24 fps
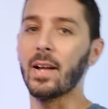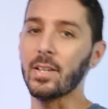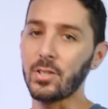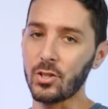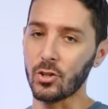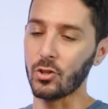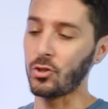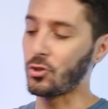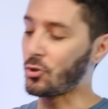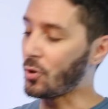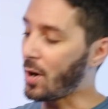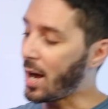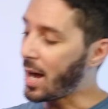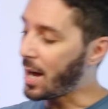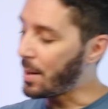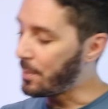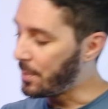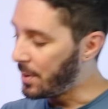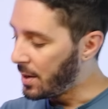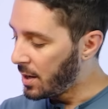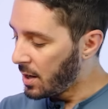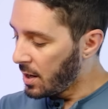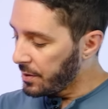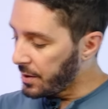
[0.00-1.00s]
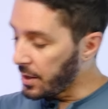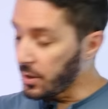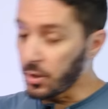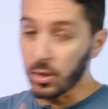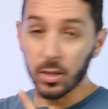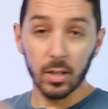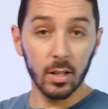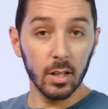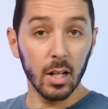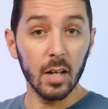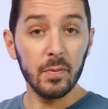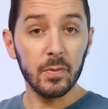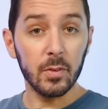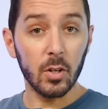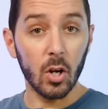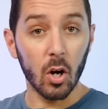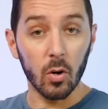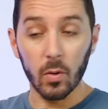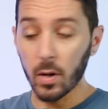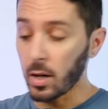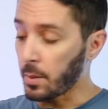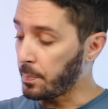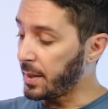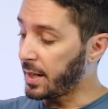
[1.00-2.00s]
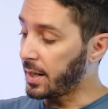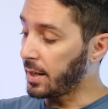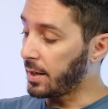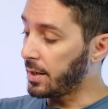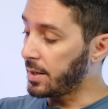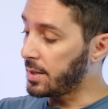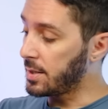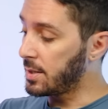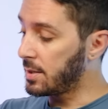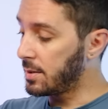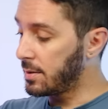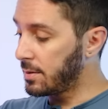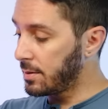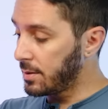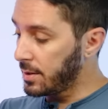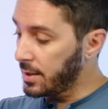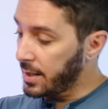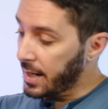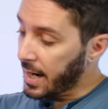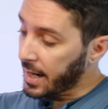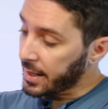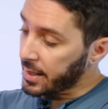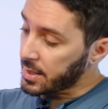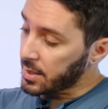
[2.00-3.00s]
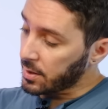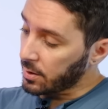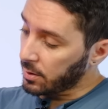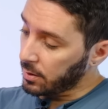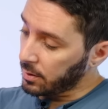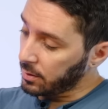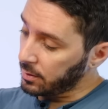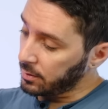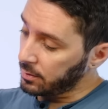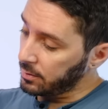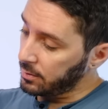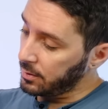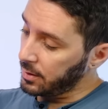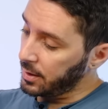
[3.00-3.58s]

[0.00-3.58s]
that's your tribe, then you're gonna love Goruck because you got this little,